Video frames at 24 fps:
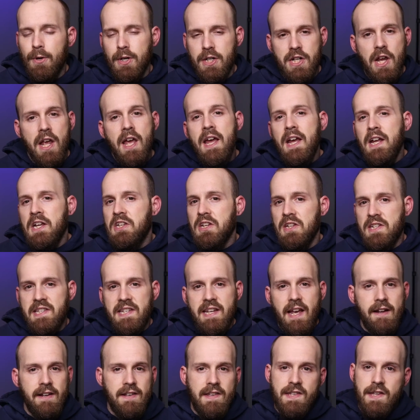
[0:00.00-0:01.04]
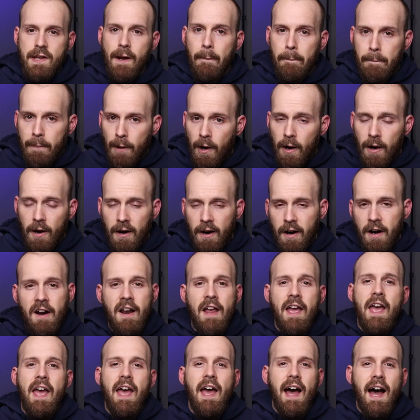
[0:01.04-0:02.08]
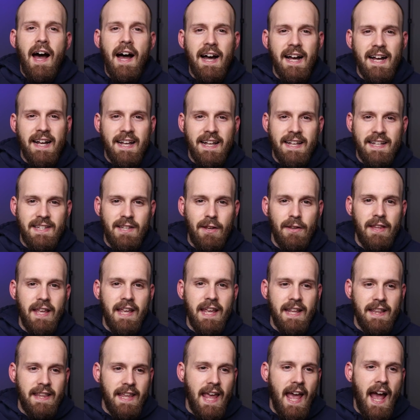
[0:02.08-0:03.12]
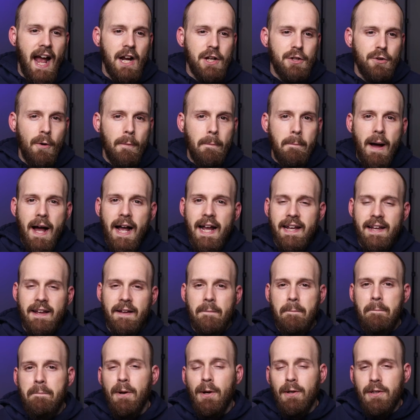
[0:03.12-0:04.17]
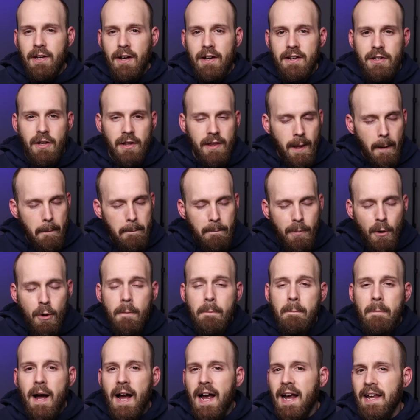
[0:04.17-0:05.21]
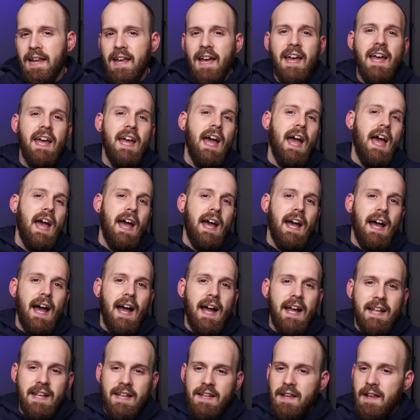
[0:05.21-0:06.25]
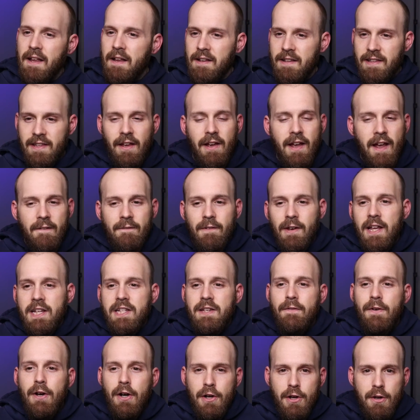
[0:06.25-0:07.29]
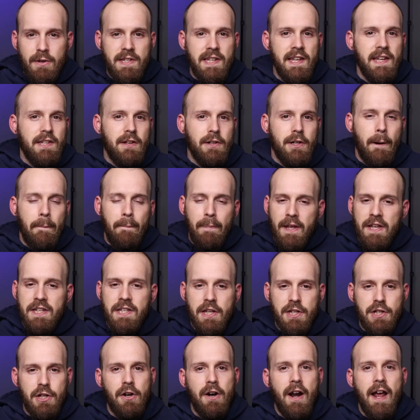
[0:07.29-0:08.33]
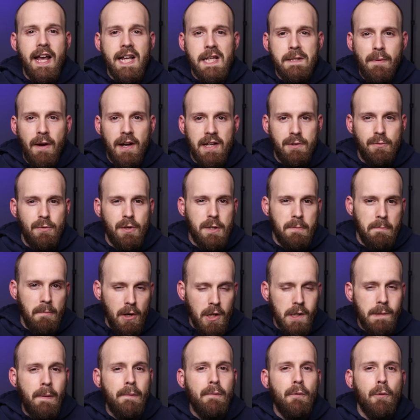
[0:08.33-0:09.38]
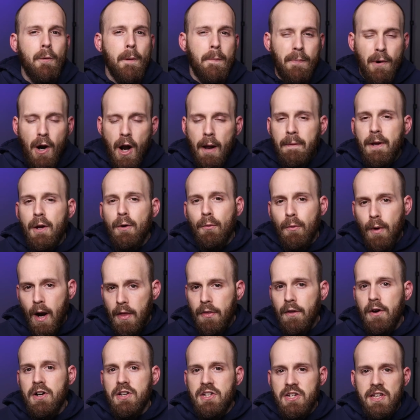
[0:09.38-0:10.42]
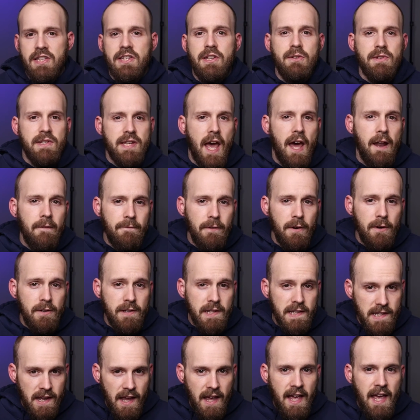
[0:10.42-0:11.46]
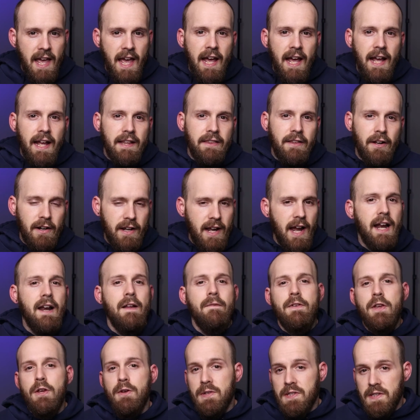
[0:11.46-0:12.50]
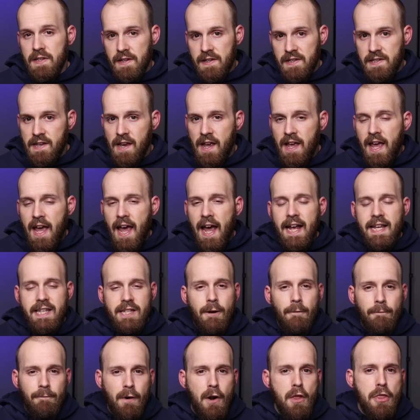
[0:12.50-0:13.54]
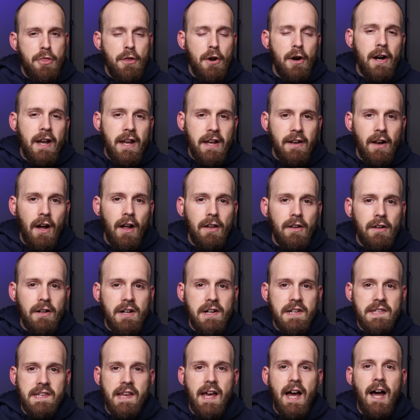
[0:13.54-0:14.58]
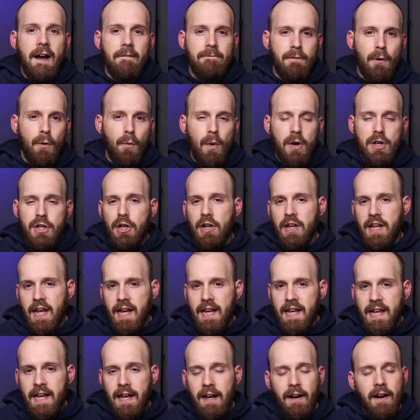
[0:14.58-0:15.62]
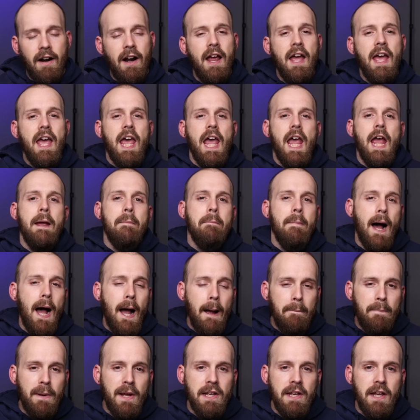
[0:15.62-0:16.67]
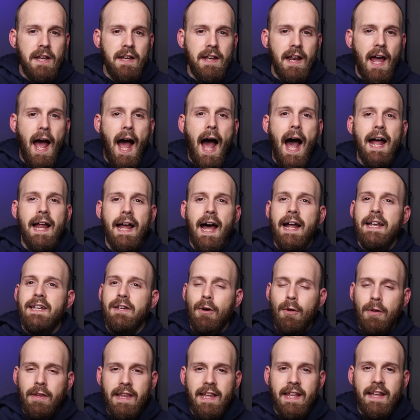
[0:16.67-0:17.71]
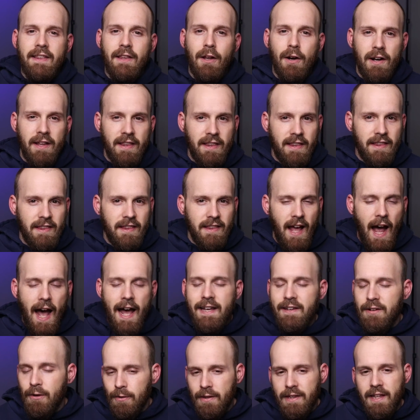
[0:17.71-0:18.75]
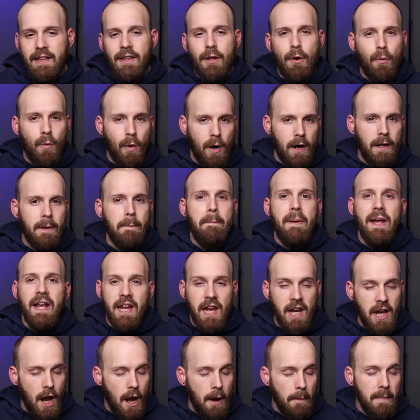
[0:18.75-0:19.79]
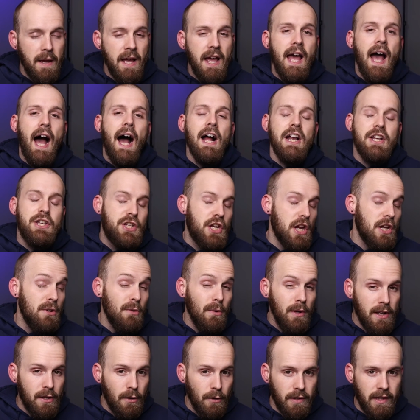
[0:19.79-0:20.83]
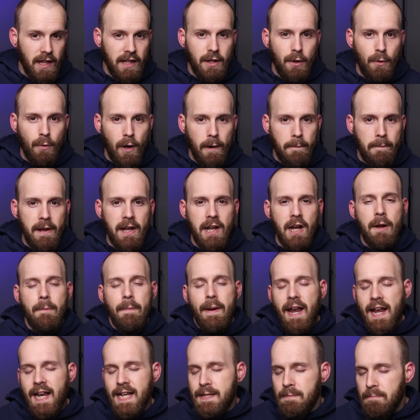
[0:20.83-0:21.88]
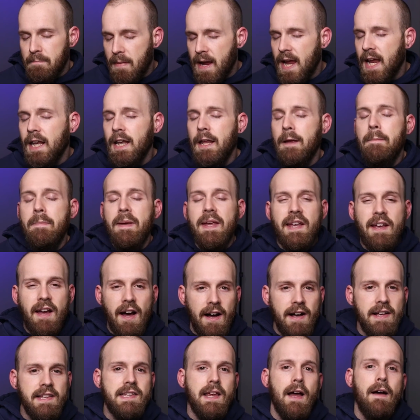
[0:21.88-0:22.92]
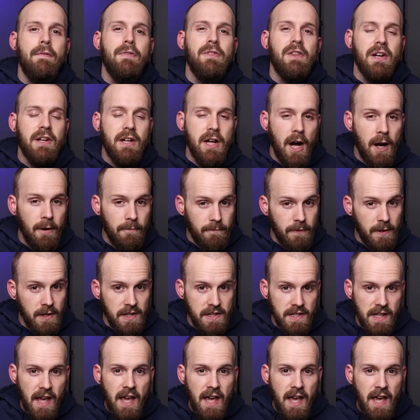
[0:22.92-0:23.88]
which just sounds subpar. And so the actual mic built onto the boom mic, unless if you're using this on your PlayStation or Xbox, which most people would probably rather just use headphones, they're kind of useless. And so for $30 for what you're getting here, in my opinion, I don't think they're worth picking up. I genuinely don't think they're worth picking up, and it's mainly because of the comfort.